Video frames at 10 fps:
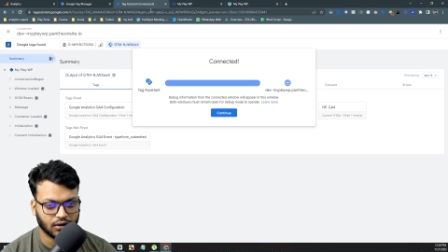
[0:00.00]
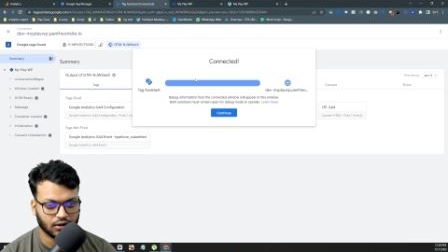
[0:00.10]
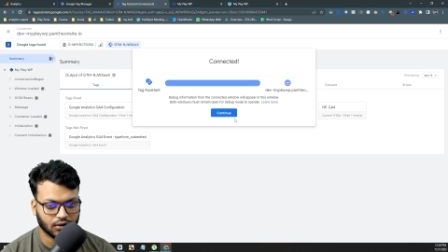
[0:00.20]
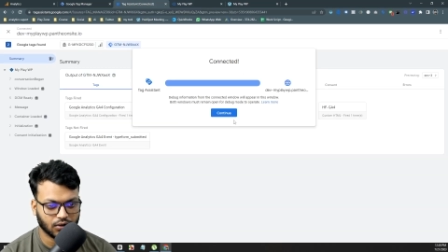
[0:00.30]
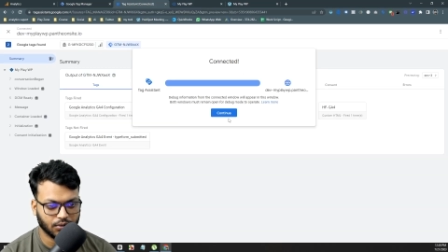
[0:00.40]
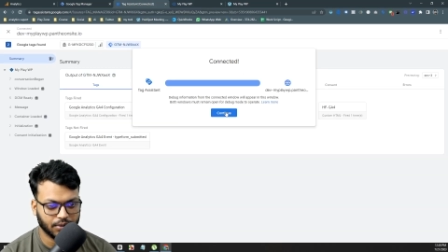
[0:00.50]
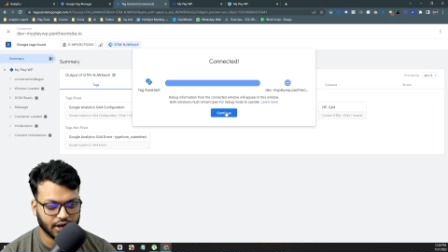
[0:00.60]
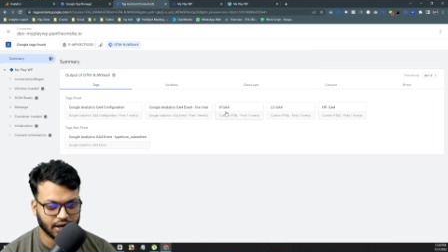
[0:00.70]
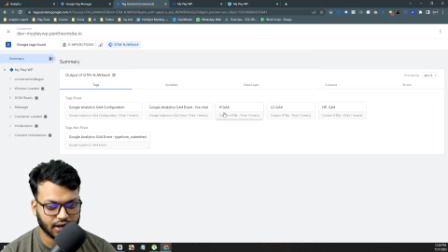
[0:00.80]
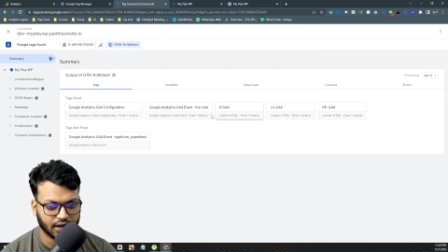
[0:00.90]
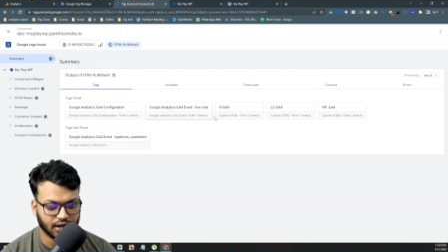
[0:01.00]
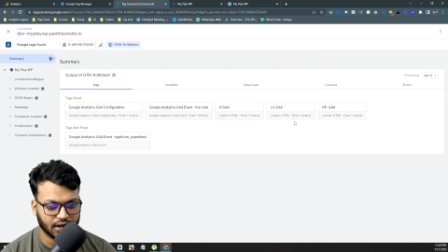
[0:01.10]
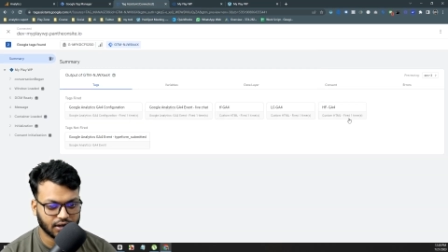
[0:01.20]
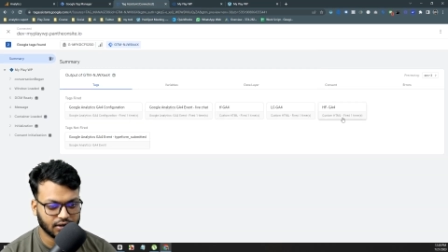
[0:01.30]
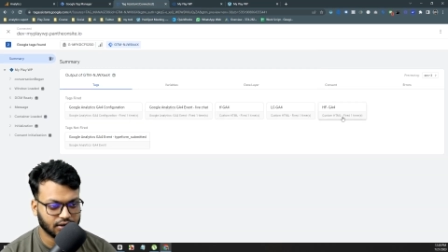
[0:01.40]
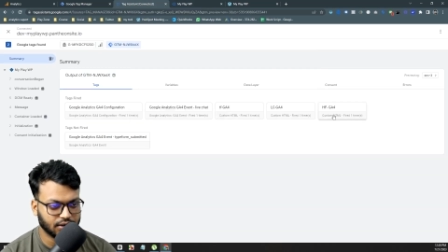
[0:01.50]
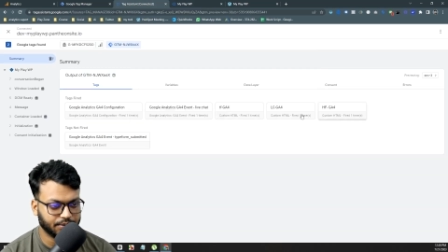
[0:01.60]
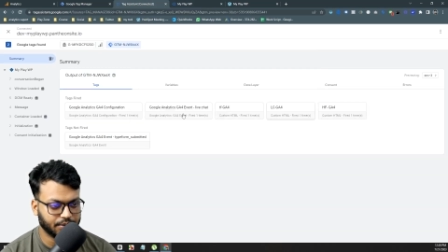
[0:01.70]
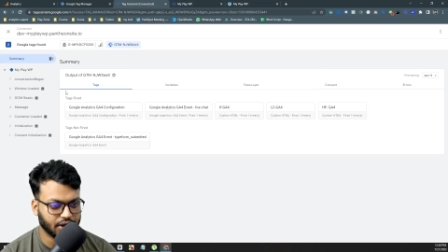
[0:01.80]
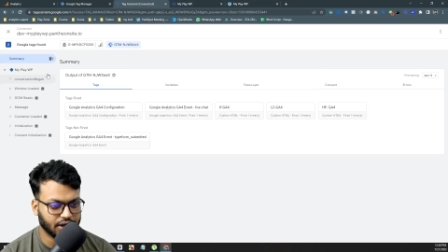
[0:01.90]
go back here
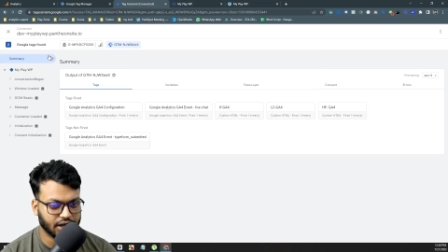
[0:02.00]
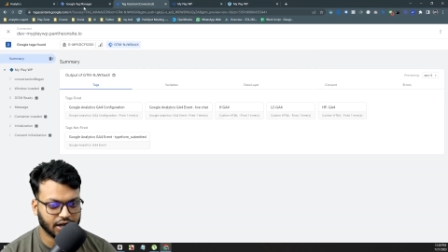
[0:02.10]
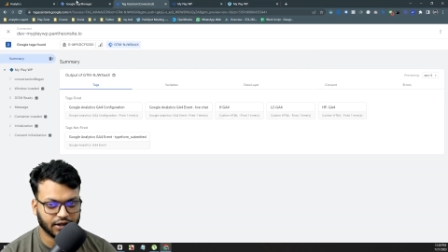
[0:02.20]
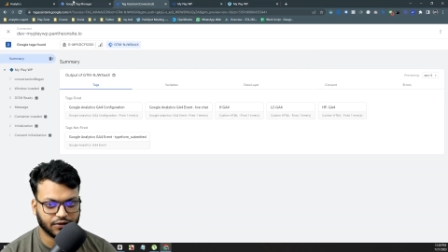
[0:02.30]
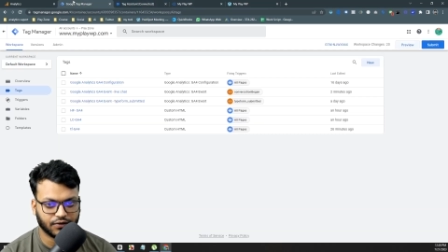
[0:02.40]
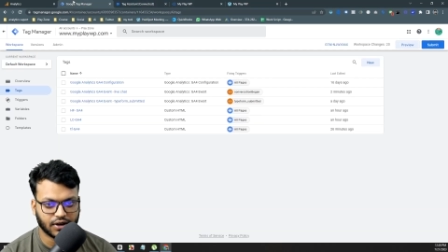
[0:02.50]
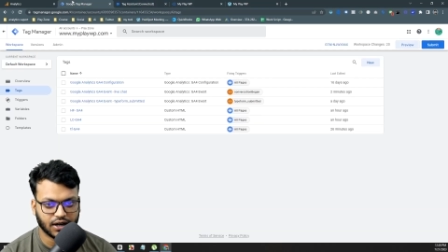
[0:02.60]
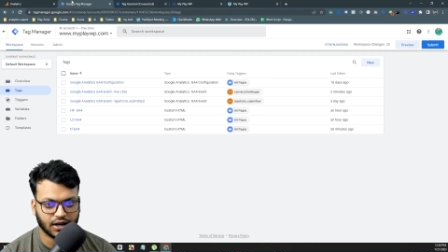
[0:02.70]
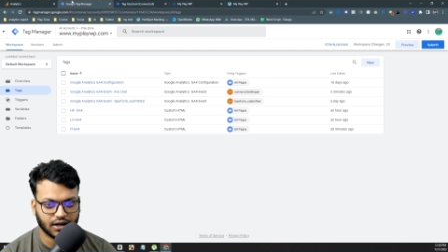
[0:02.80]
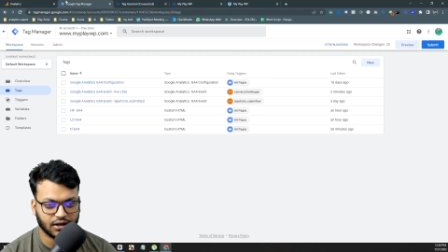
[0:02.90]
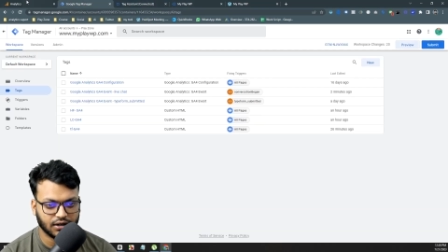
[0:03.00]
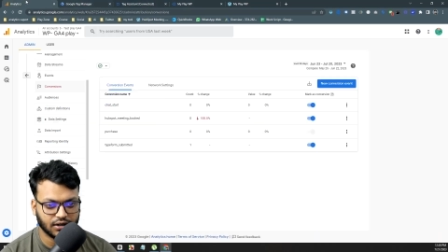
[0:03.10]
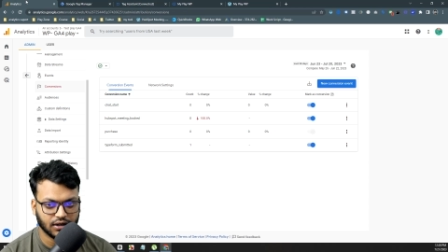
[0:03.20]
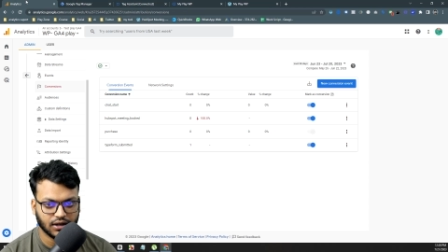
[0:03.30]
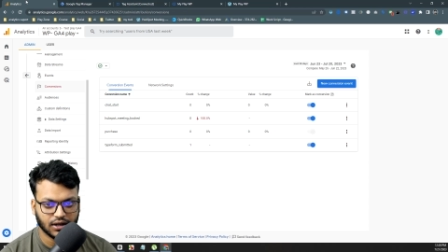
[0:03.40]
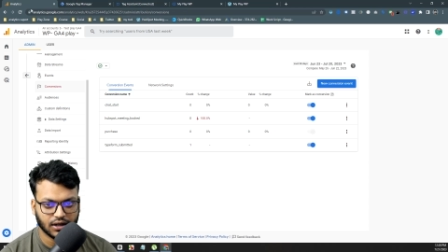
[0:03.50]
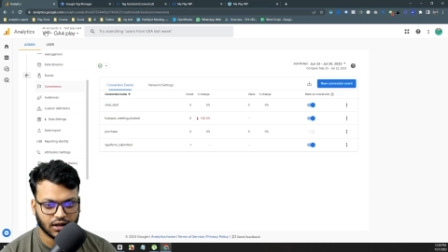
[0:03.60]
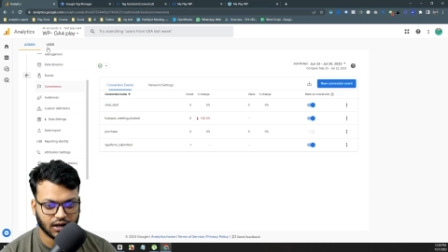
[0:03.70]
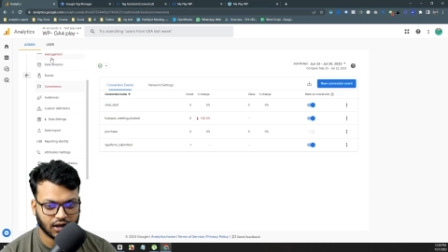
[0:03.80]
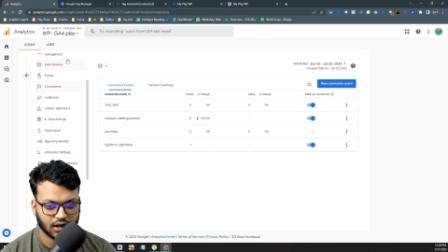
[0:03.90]
my tag is fired
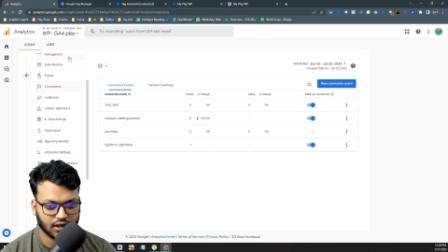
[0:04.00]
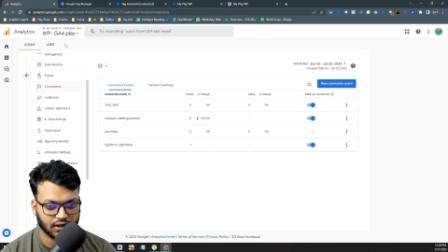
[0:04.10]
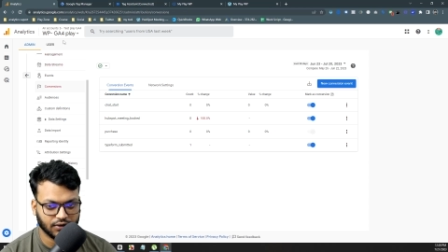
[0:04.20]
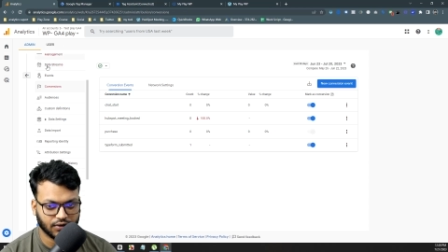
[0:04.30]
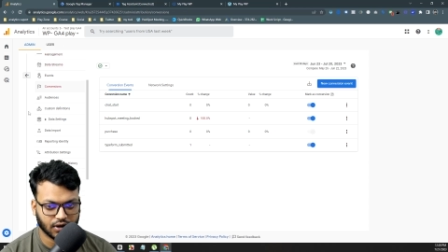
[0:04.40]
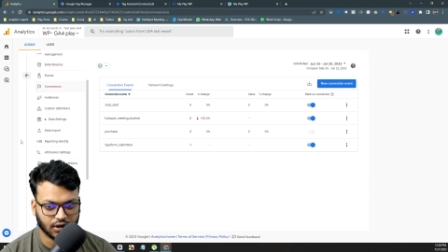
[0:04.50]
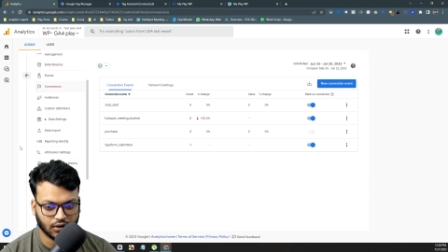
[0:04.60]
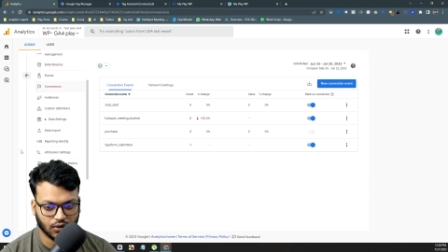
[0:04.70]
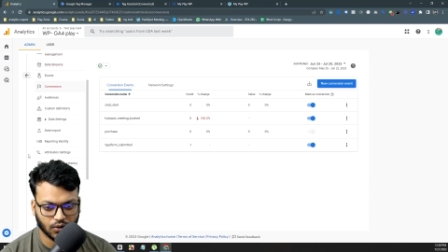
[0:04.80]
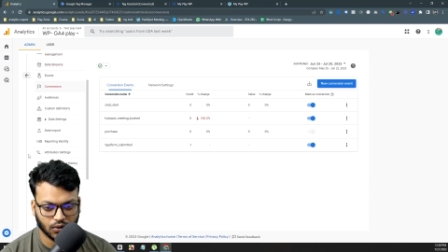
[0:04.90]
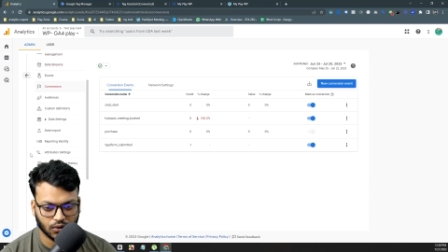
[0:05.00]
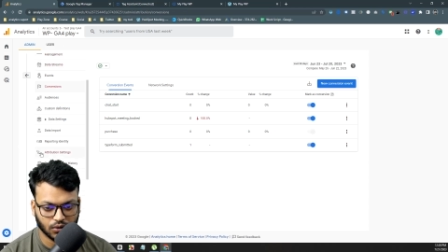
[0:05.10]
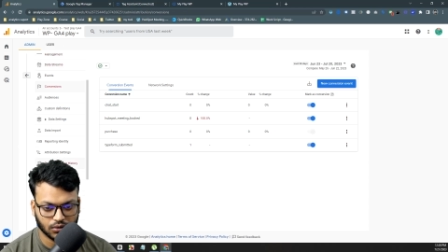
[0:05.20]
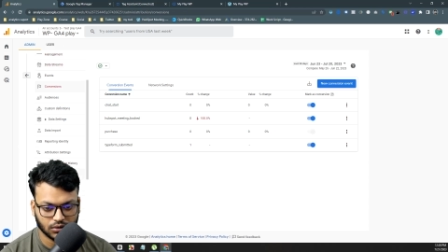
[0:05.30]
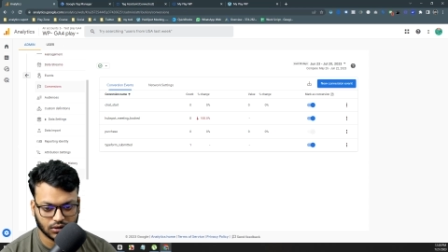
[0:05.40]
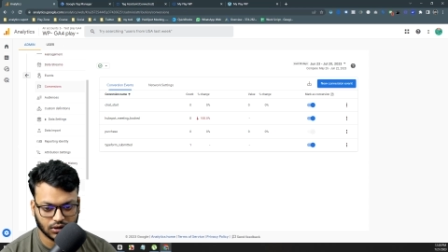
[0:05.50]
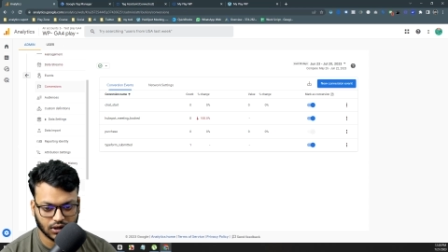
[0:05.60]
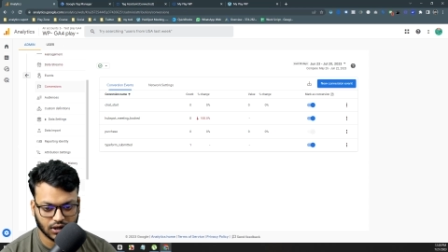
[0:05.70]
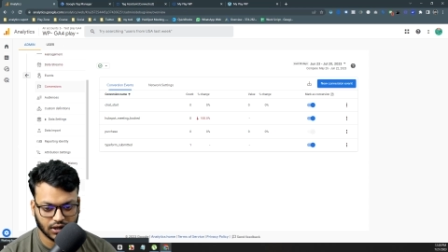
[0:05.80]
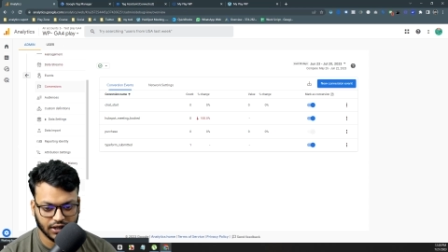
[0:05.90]
and if i go the
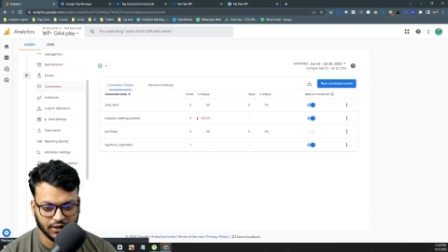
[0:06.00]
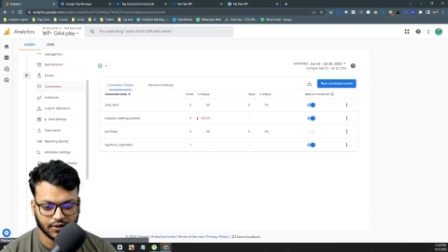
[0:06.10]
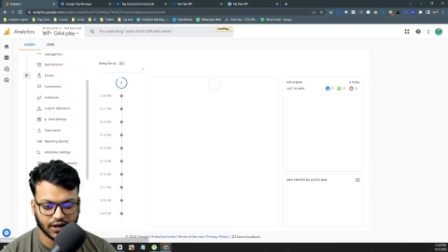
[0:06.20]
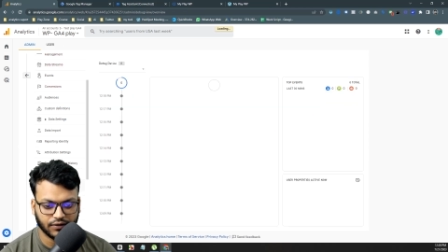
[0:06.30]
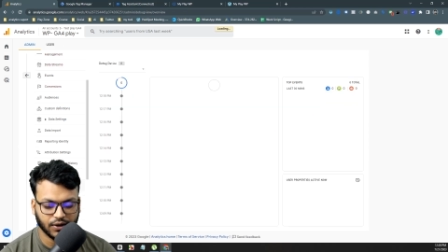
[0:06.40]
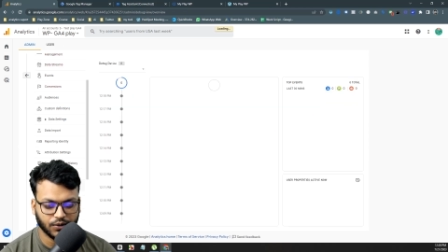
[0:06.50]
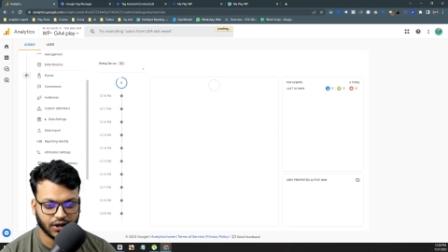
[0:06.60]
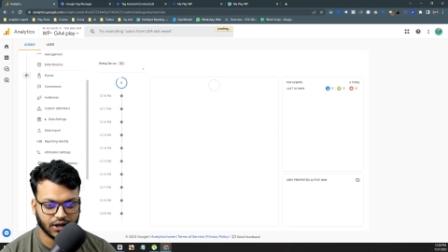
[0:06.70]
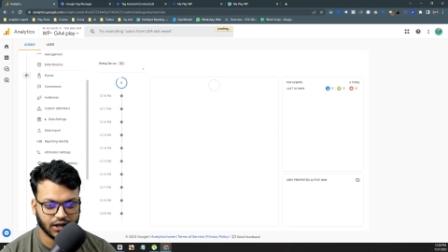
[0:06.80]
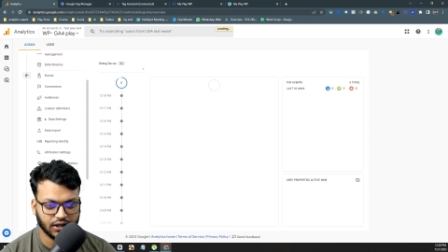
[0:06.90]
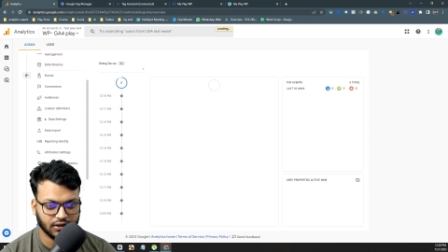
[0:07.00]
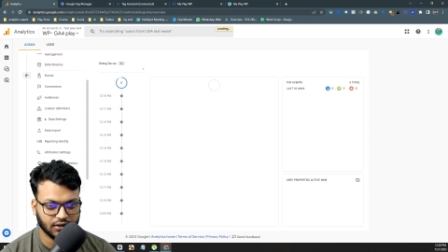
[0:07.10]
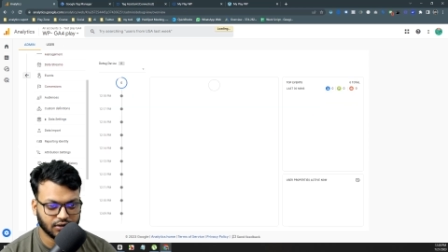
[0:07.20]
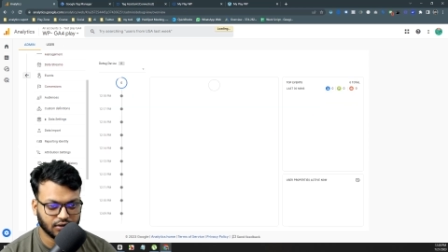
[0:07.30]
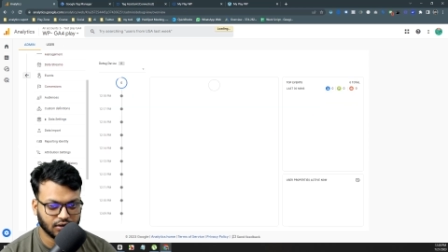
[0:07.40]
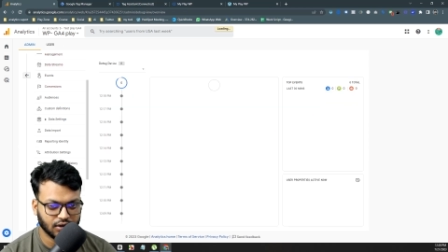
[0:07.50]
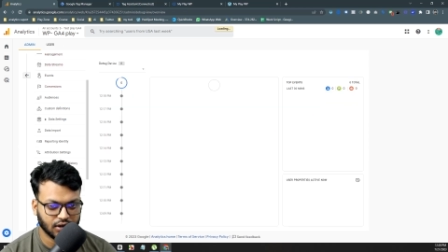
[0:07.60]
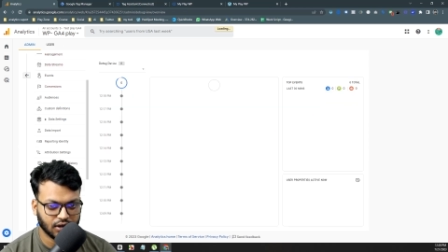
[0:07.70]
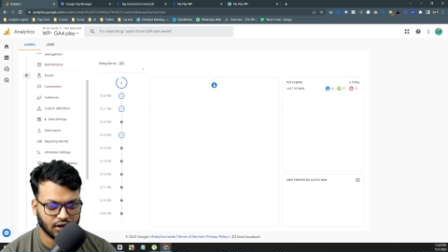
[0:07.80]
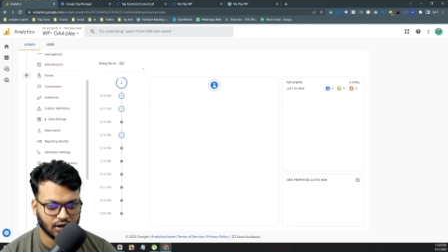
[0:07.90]
debug view again
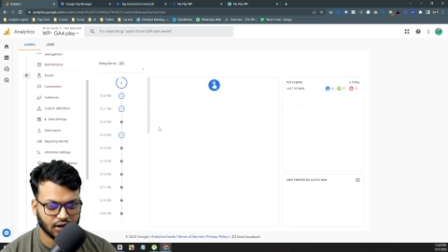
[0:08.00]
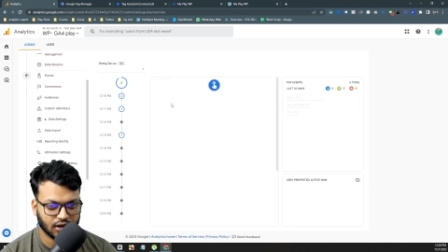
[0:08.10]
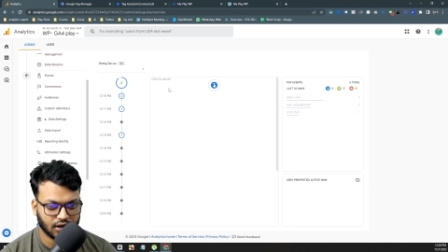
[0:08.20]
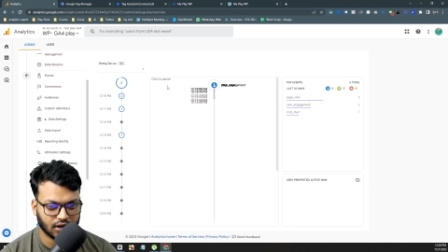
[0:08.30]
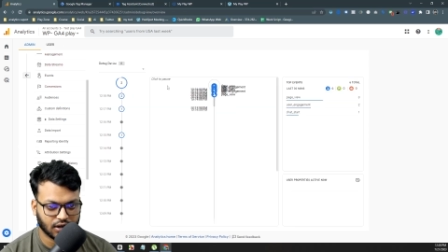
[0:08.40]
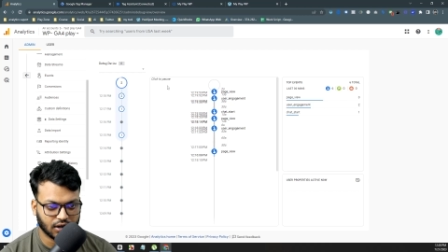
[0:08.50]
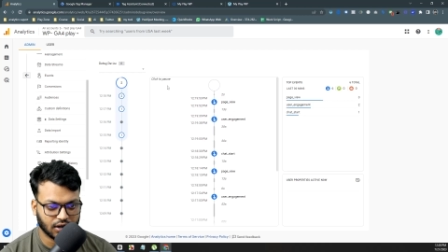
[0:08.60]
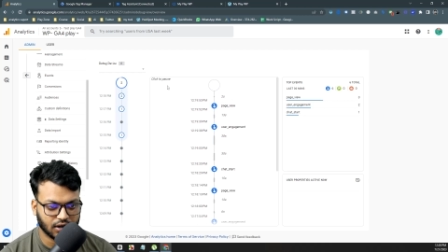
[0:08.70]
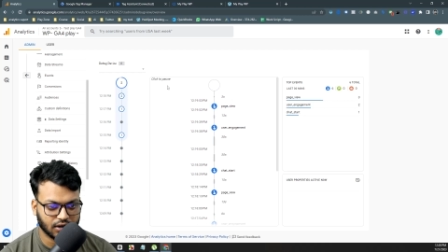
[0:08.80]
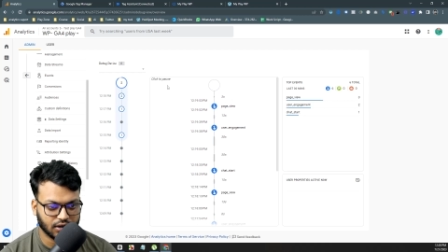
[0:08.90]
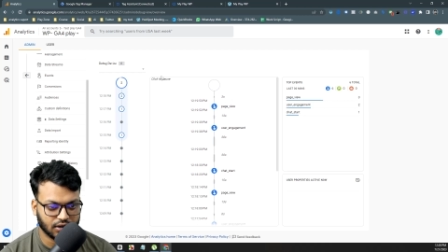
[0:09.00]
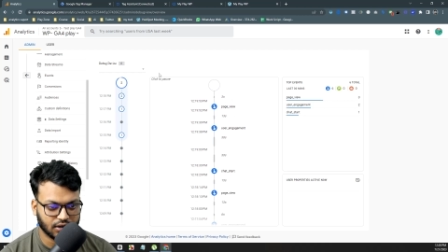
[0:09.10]
and